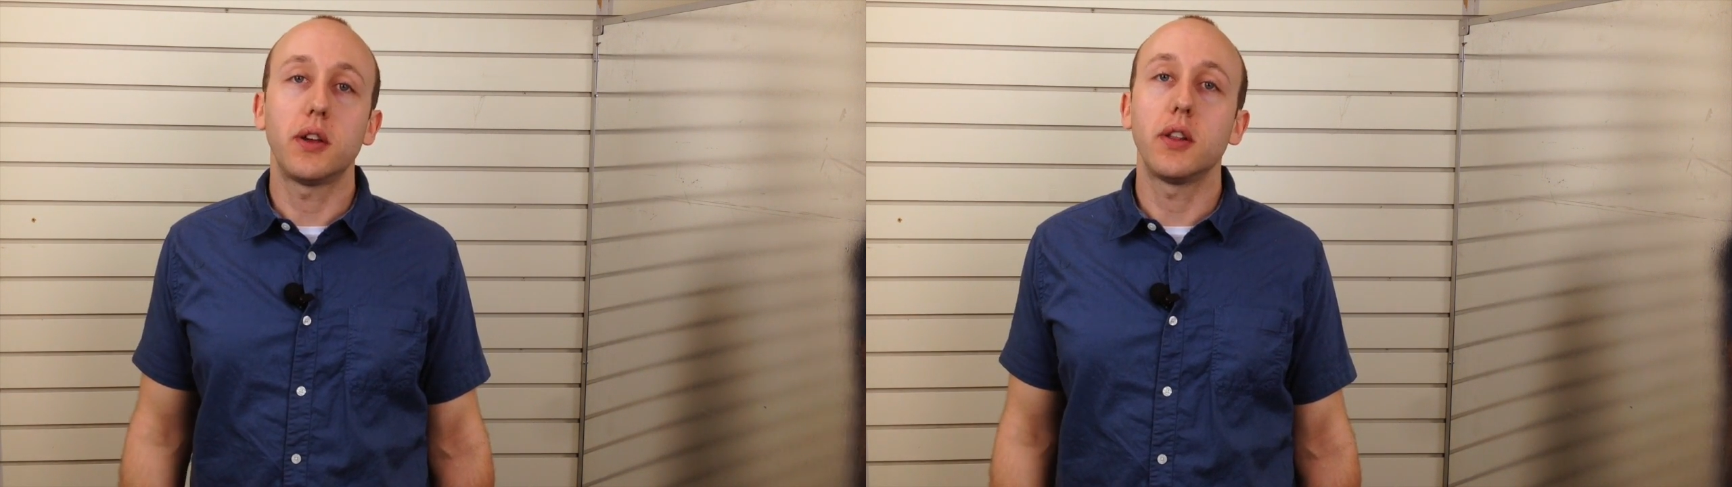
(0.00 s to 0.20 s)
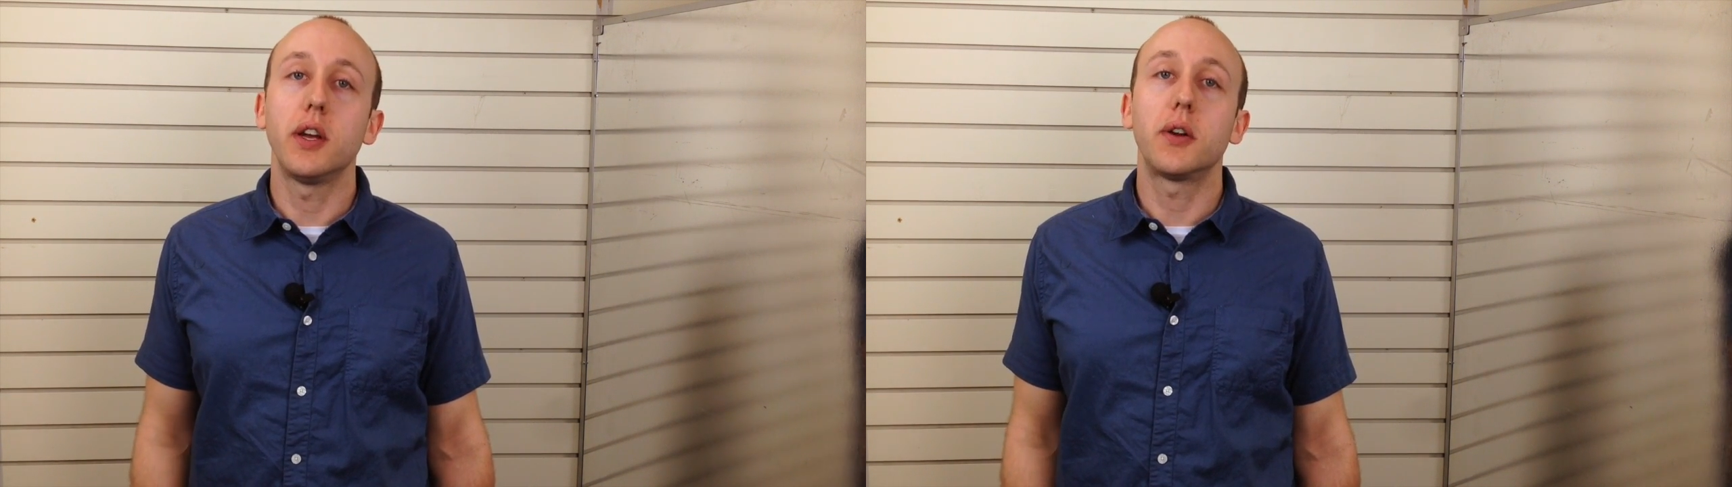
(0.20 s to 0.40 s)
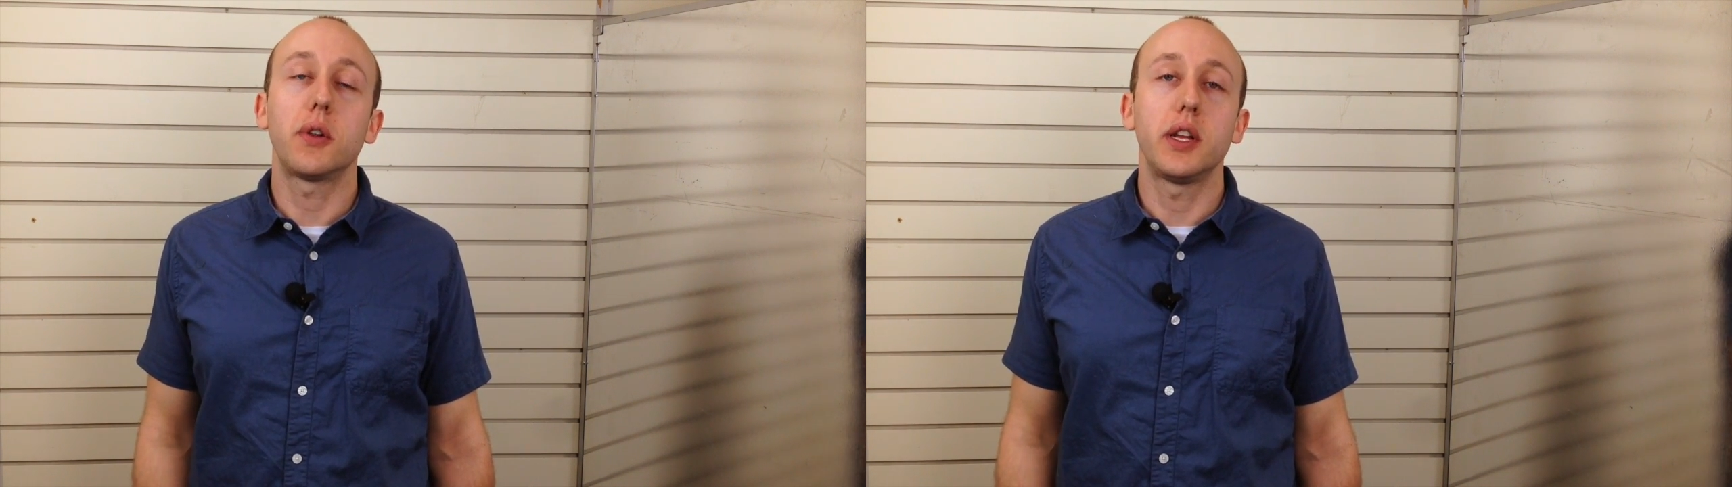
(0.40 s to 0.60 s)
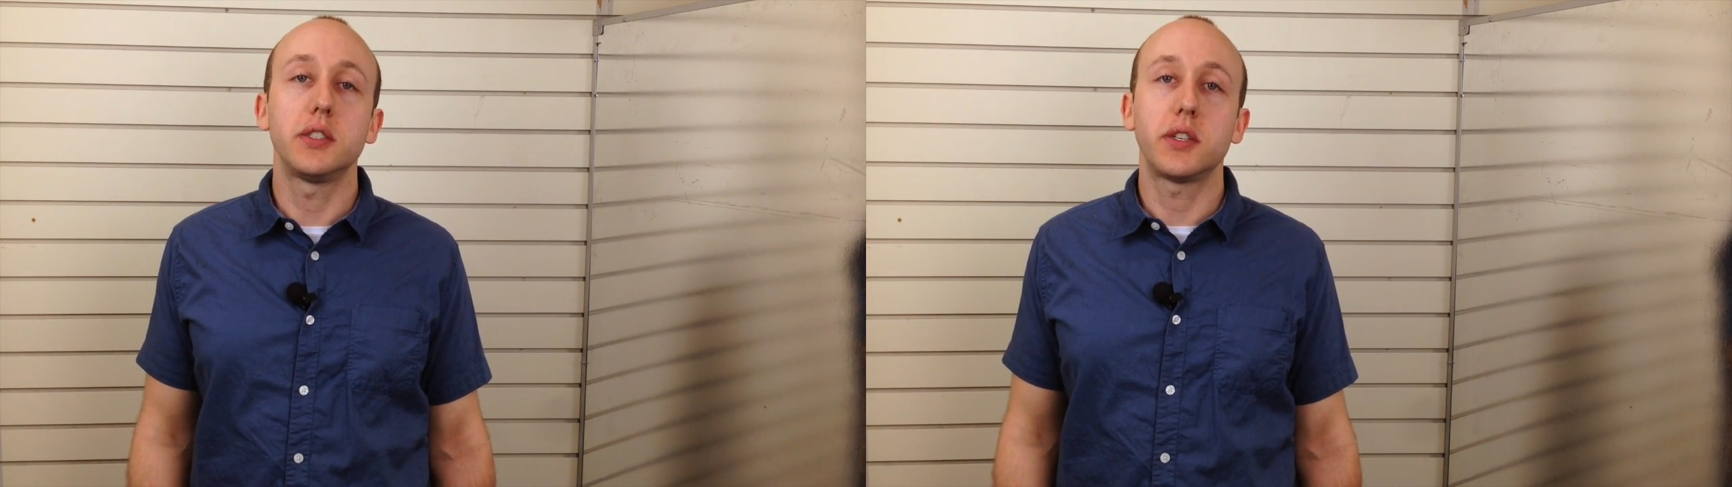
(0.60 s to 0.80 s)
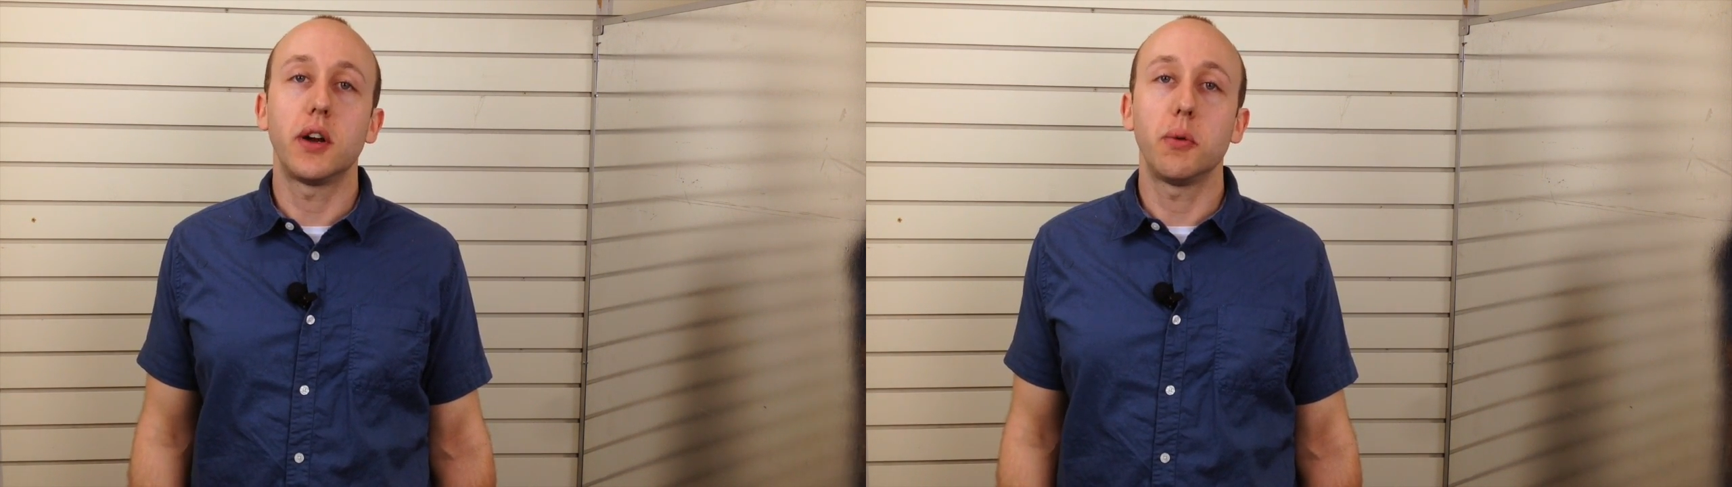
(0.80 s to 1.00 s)
You could literally
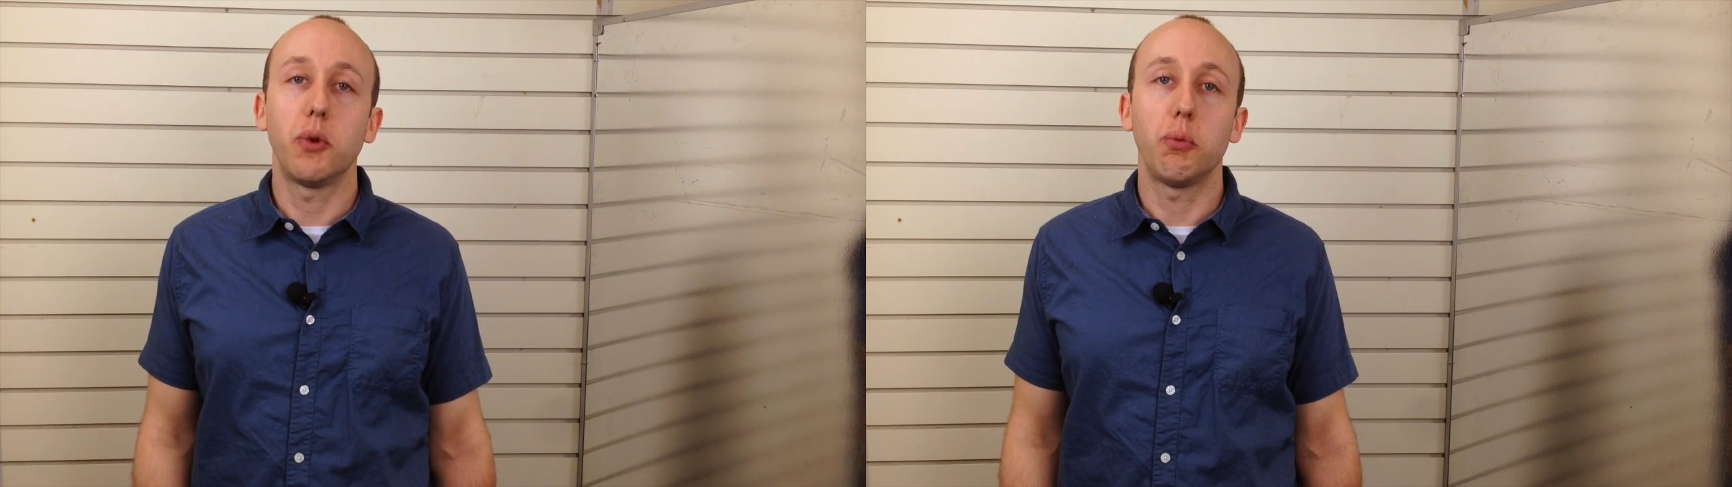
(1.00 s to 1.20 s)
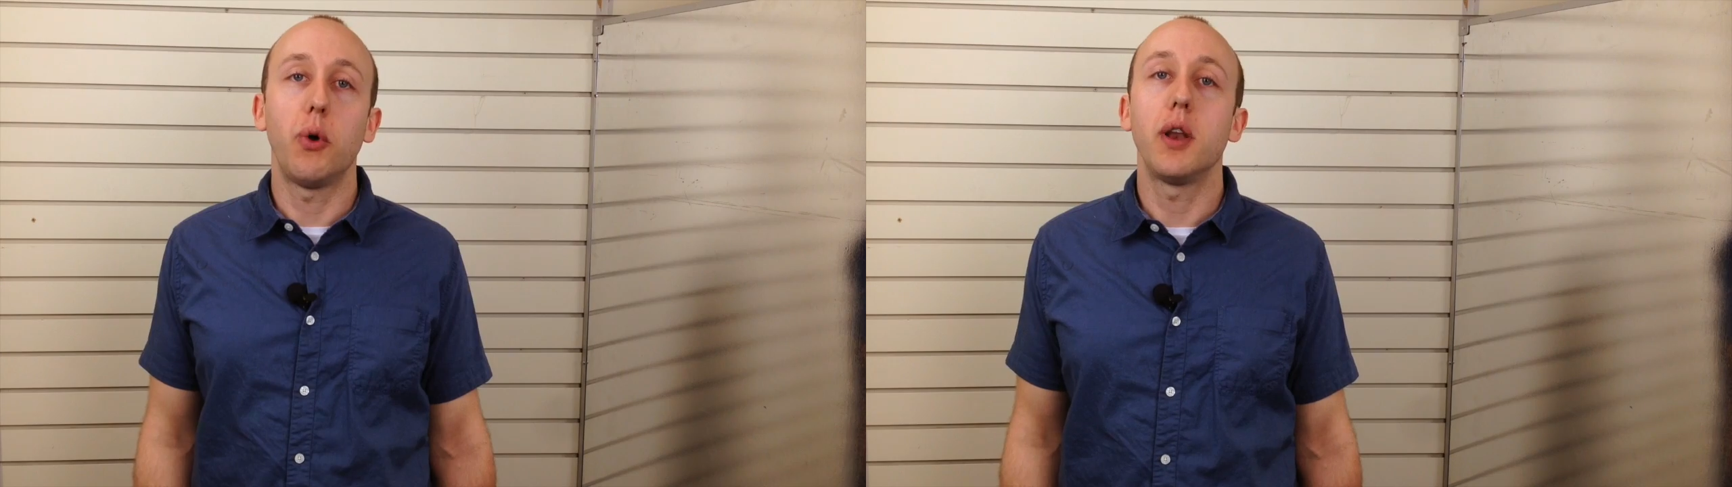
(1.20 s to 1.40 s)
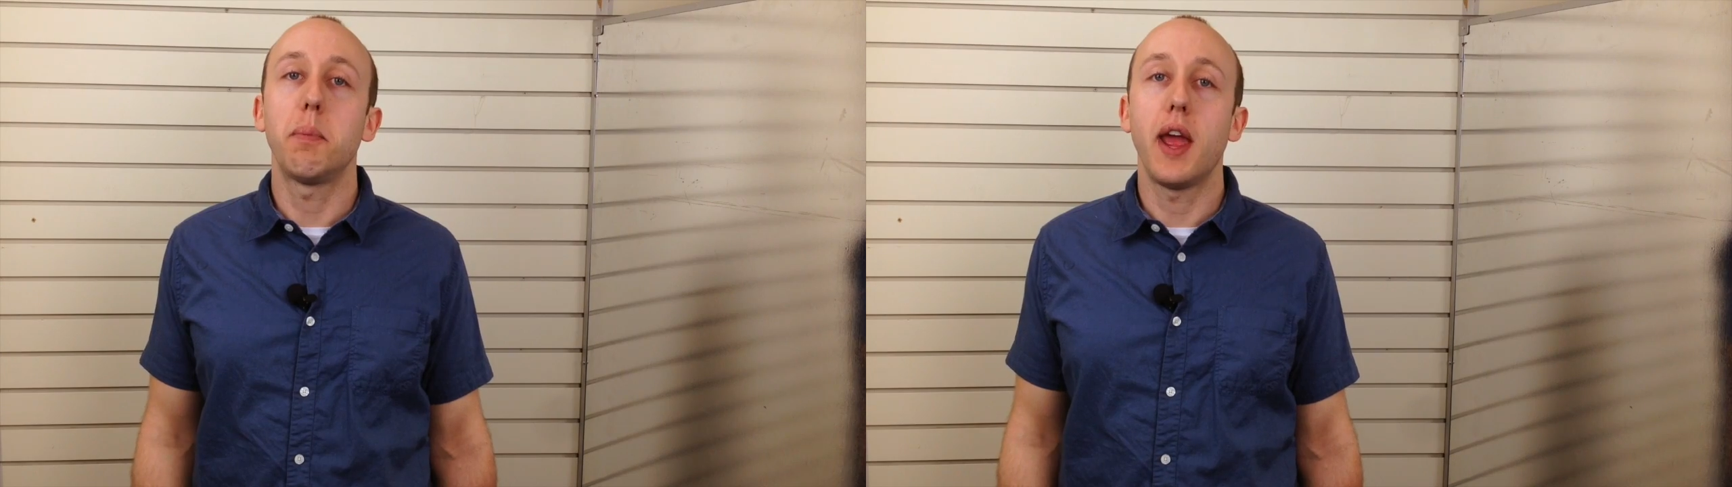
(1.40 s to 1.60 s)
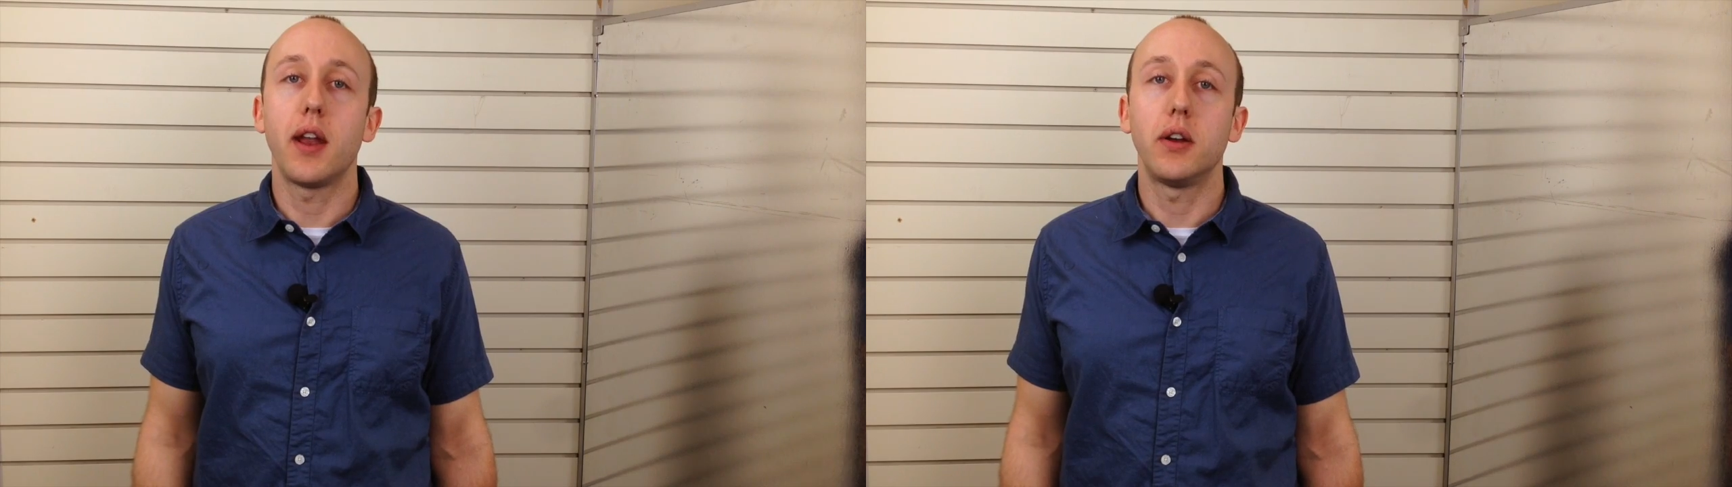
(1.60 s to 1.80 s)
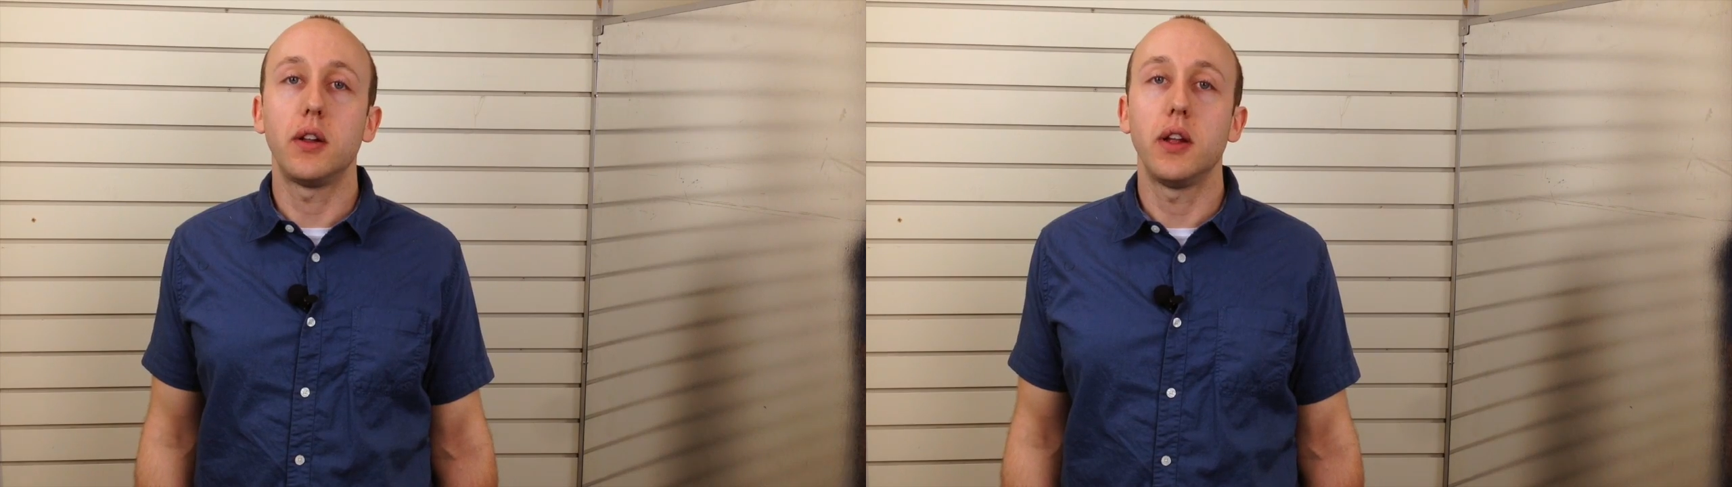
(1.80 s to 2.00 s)
start with one
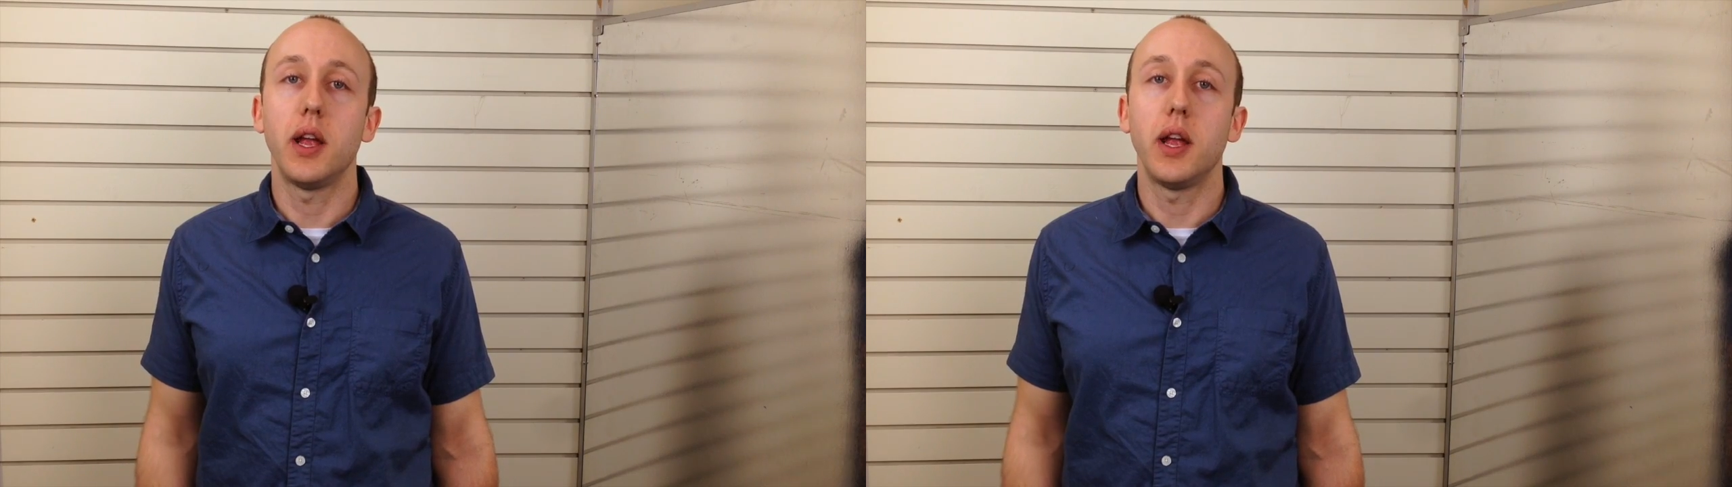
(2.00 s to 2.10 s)
panel